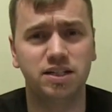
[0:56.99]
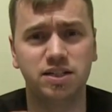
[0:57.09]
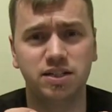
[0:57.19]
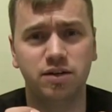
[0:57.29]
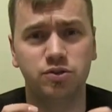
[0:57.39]
It
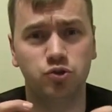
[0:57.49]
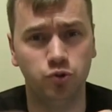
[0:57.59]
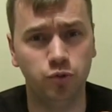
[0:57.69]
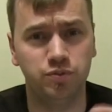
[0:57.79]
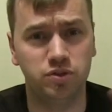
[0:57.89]
doesn't count as
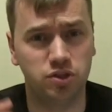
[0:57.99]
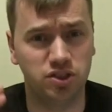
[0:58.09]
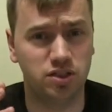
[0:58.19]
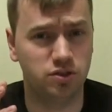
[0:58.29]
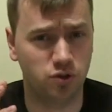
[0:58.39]
troops,
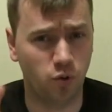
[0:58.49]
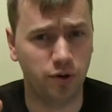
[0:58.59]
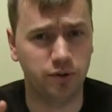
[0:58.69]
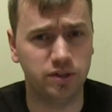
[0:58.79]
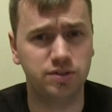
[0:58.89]
just
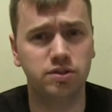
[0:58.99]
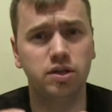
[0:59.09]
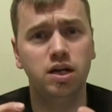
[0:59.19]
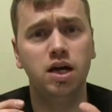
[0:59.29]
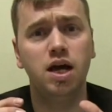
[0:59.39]
scoring units,
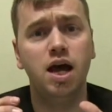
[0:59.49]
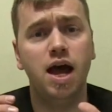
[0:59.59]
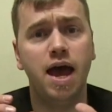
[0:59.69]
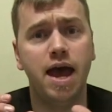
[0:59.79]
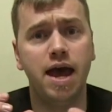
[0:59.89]

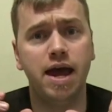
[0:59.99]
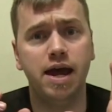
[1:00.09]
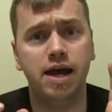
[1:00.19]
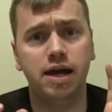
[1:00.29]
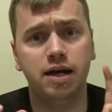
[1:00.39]

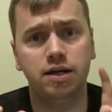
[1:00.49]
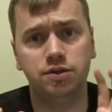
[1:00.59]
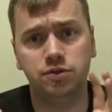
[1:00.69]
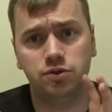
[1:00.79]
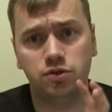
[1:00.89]

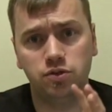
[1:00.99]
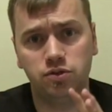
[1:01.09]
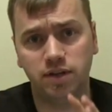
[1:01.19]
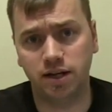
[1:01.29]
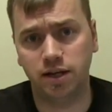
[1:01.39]
and
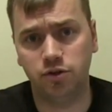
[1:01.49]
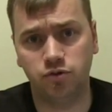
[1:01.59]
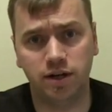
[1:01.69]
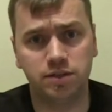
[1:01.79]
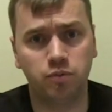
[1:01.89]
dedicated
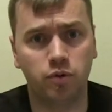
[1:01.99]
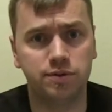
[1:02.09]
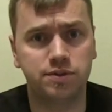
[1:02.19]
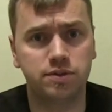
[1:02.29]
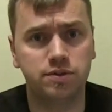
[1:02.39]

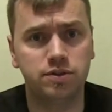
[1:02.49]
transports.